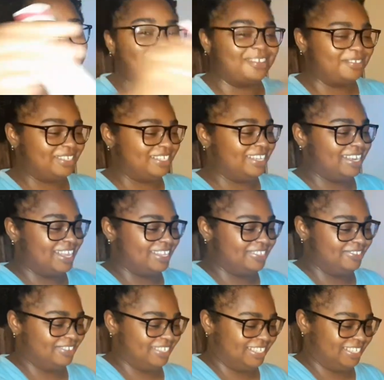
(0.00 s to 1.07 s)
That was a nice
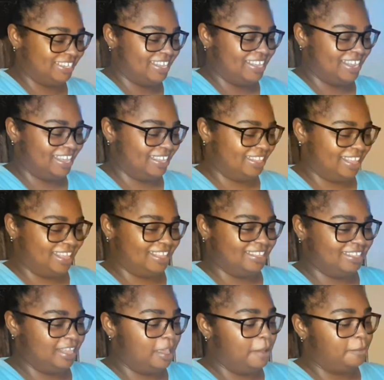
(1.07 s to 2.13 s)
question. I like that.
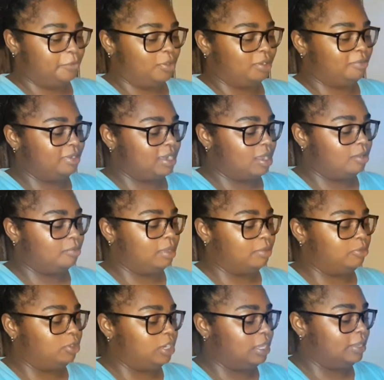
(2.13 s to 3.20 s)
Bring me down
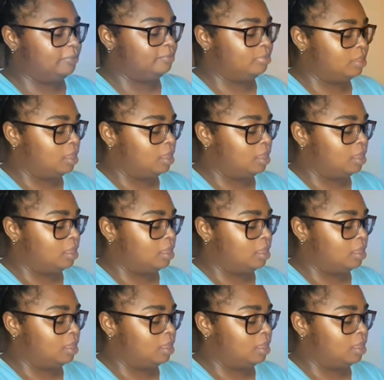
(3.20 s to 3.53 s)
memory lane.